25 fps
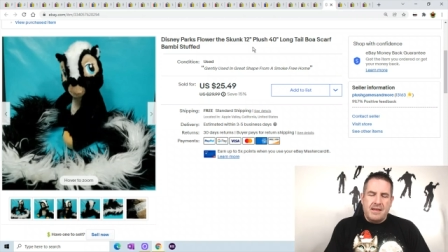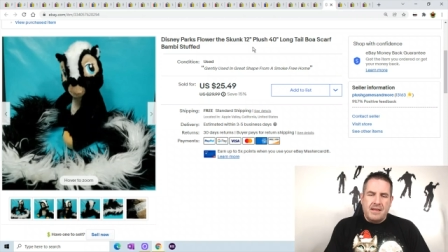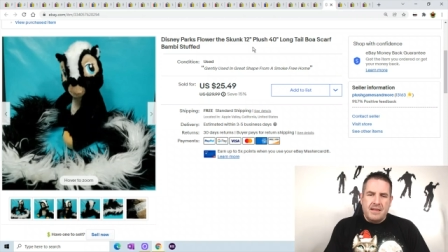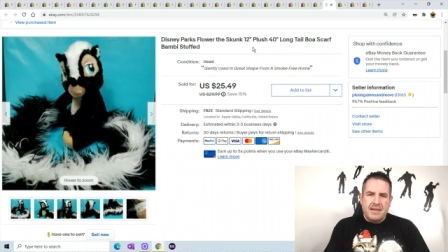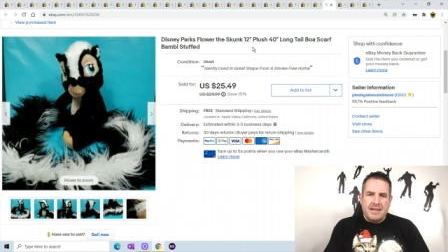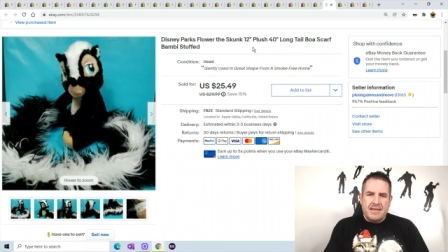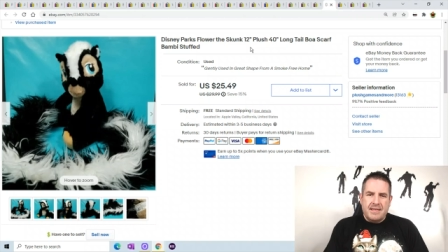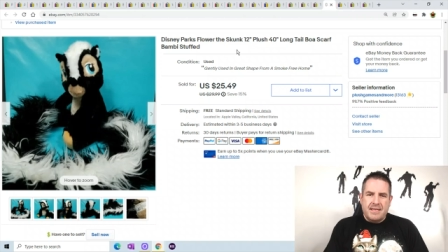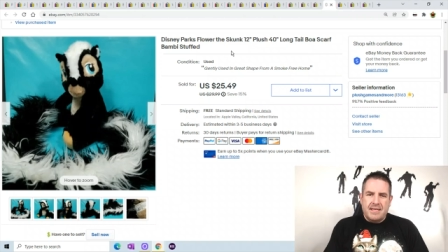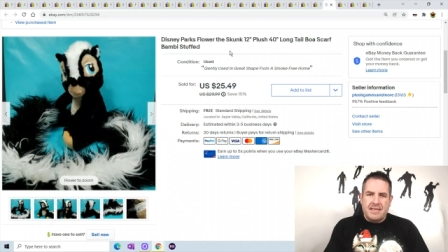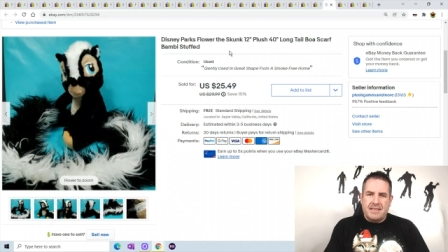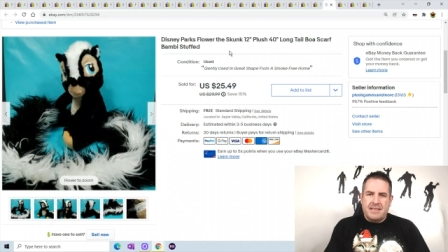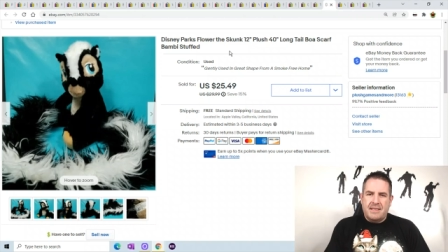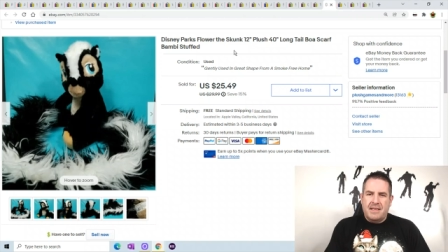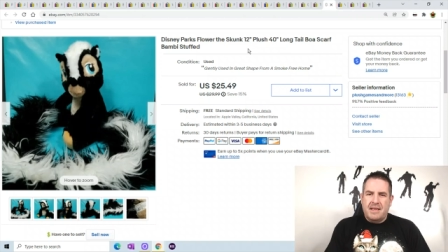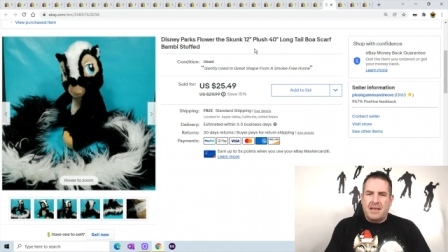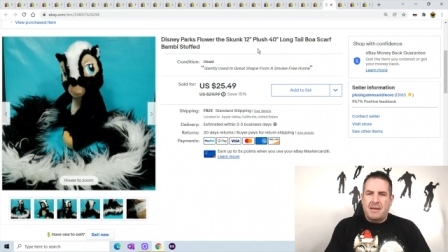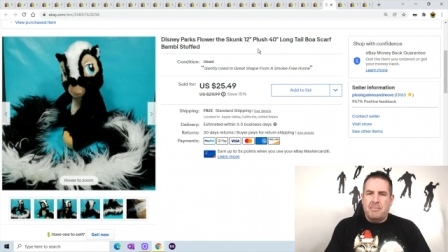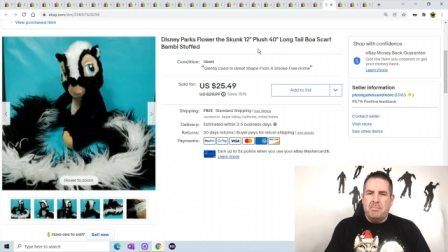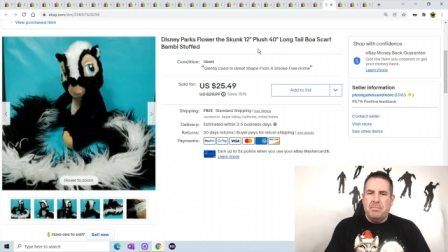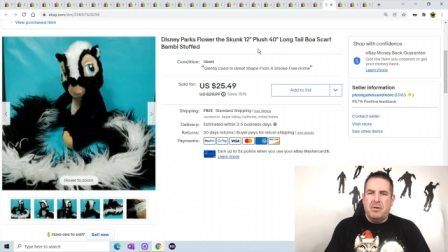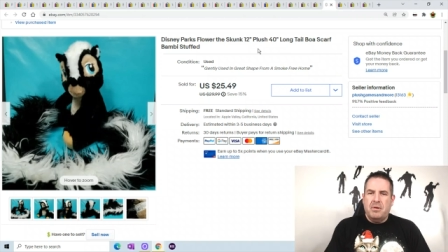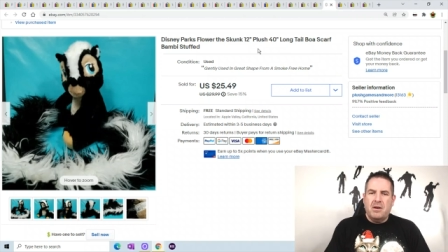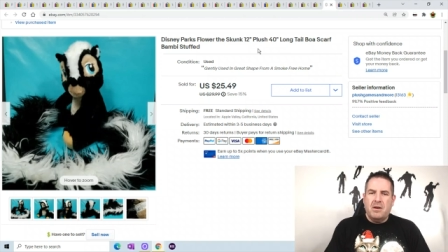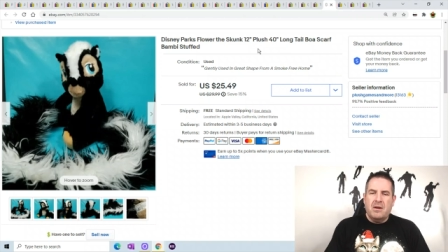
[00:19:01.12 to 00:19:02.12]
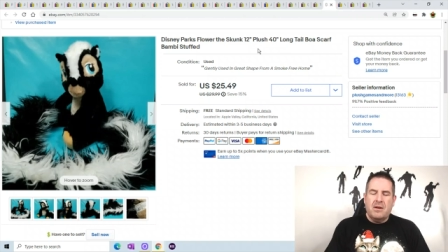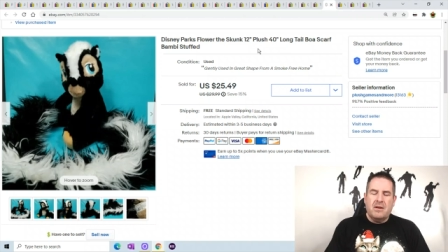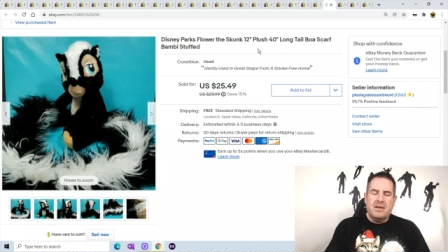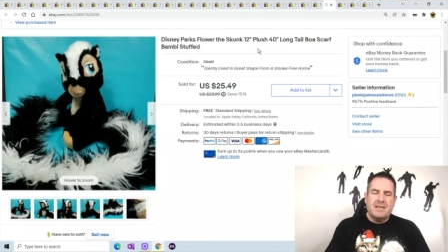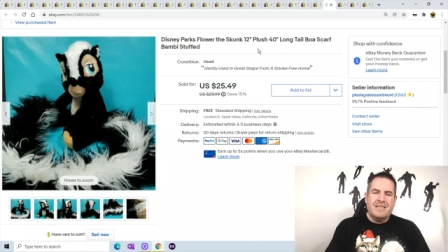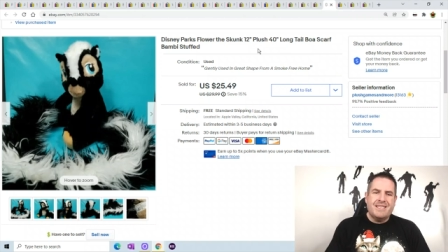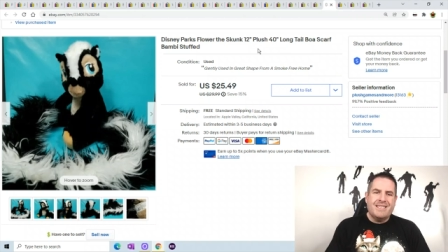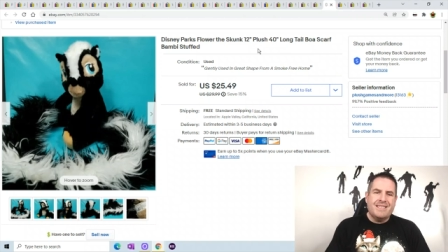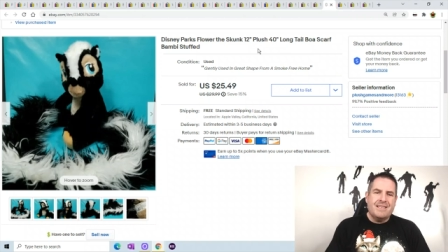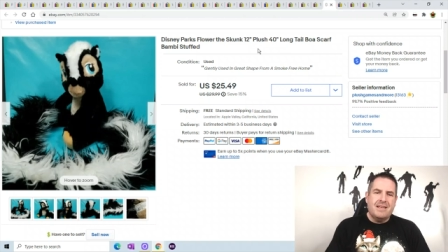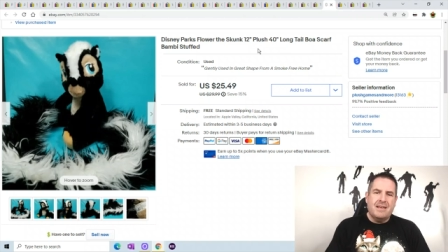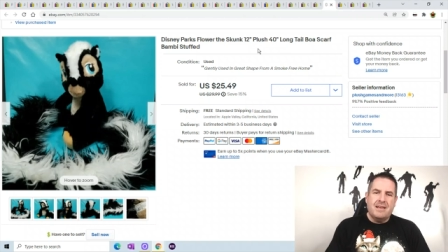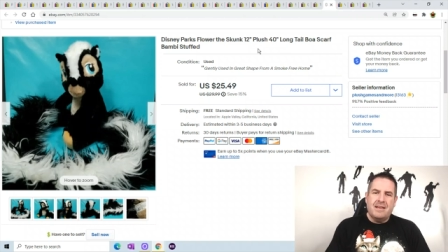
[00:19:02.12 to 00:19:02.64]
Disney
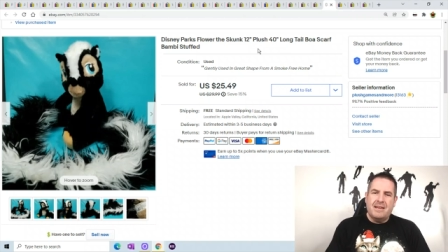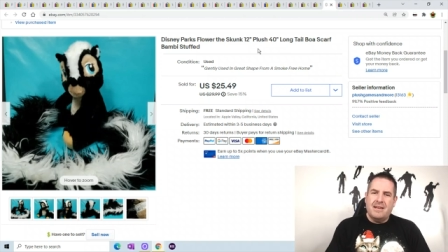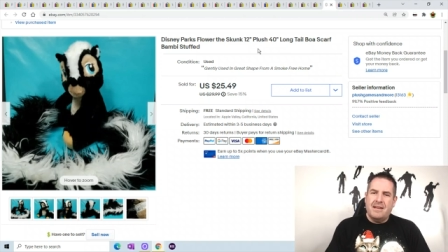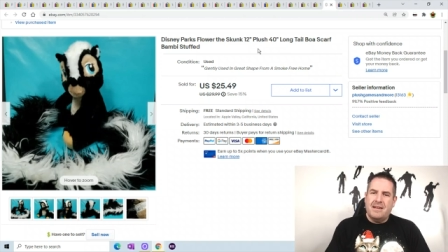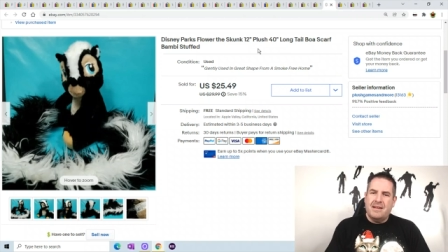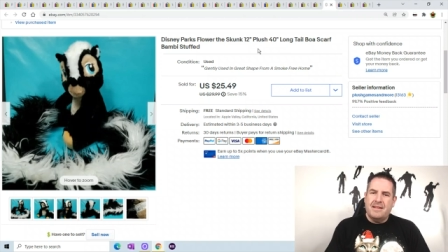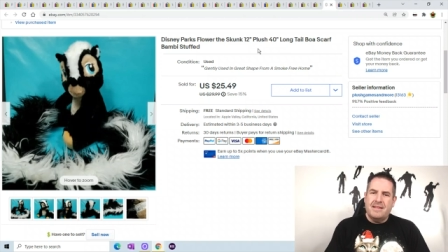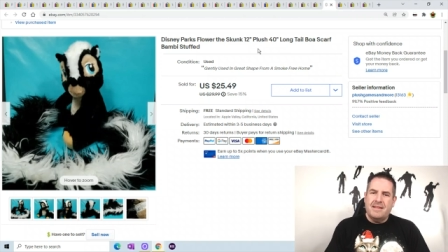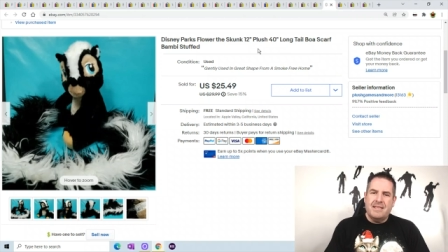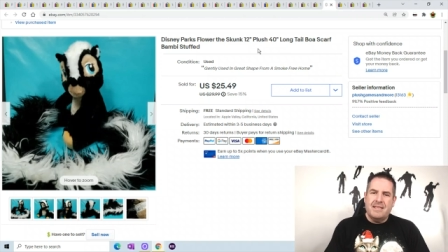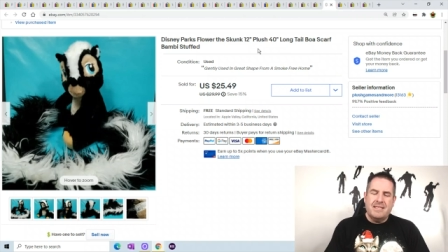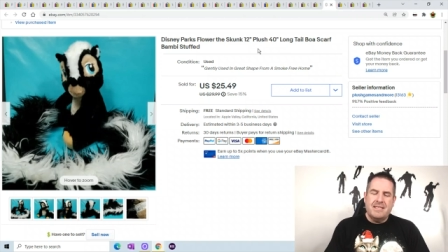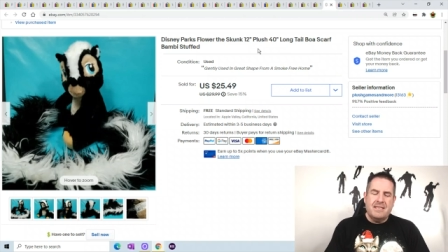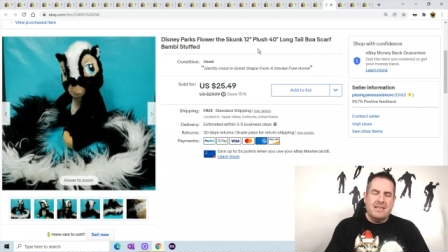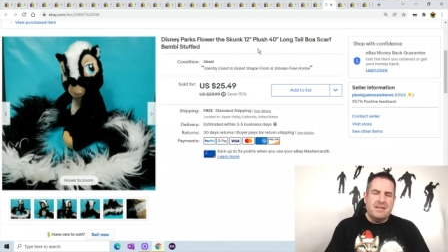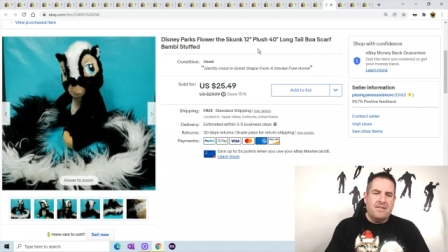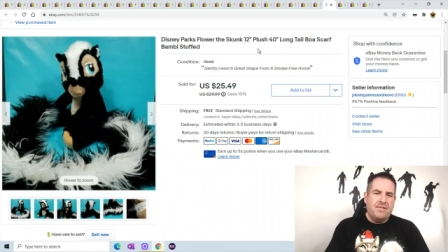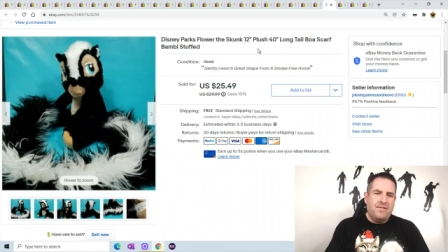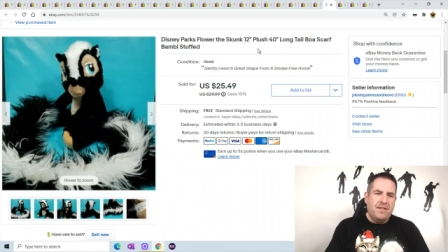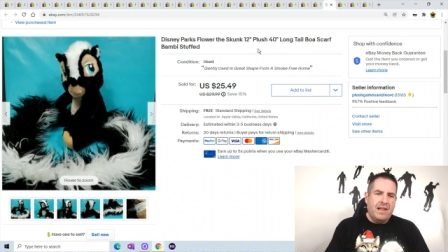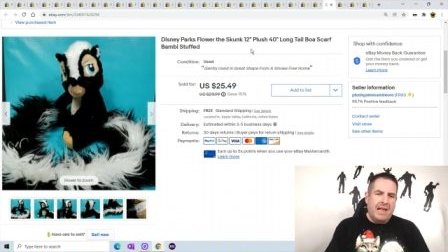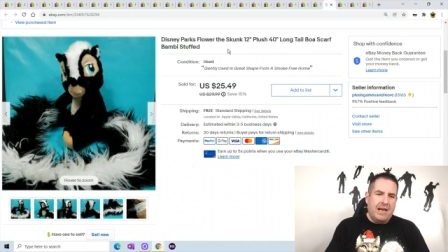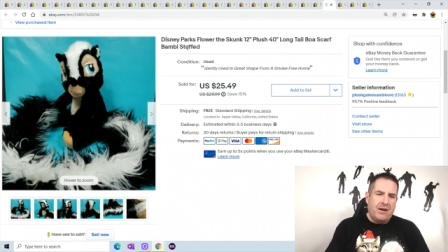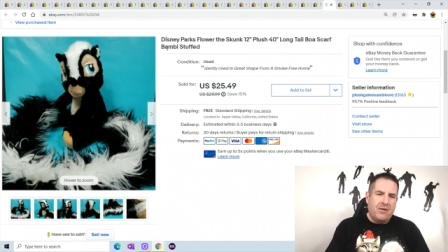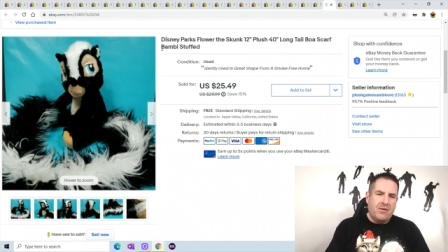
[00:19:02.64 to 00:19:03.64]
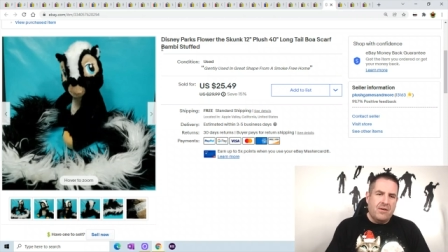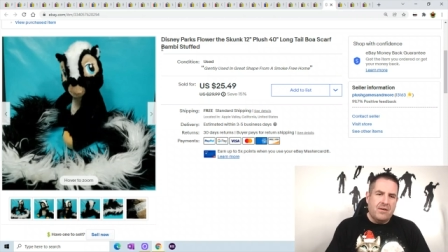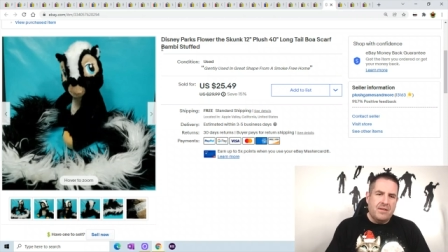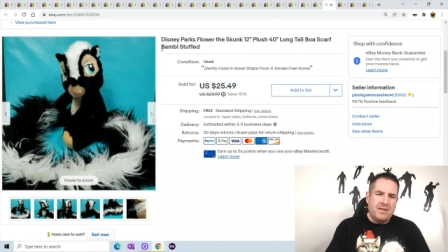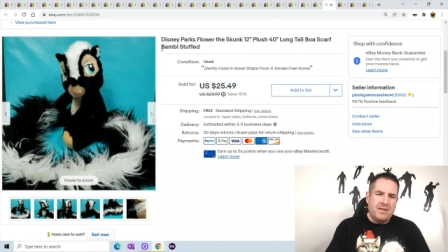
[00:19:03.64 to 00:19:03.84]
Parks. Uh, this is Flower the